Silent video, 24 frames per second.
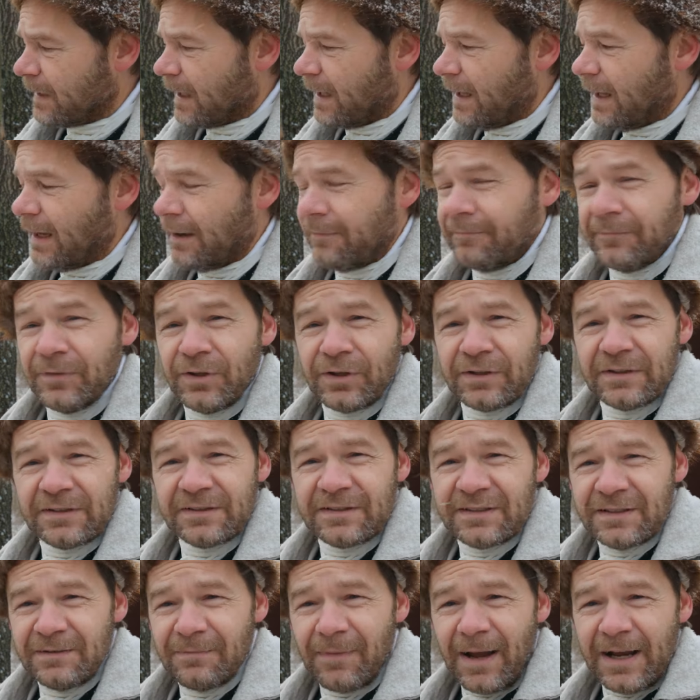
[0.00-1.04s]
Um, you can
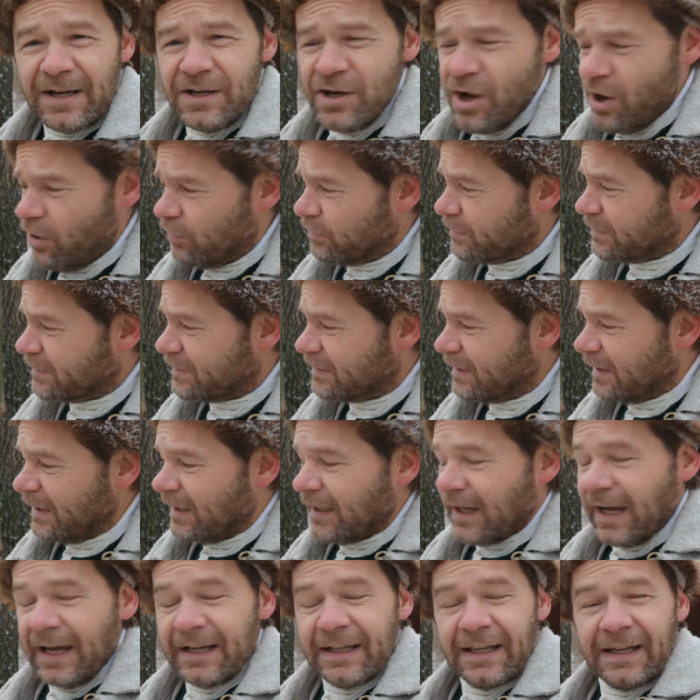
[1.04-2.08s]
see my notes
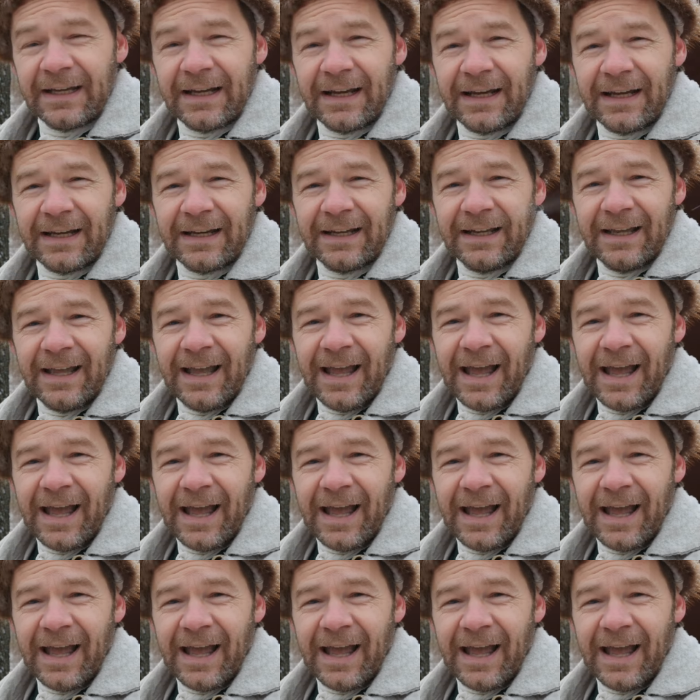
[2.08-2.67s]
I uh,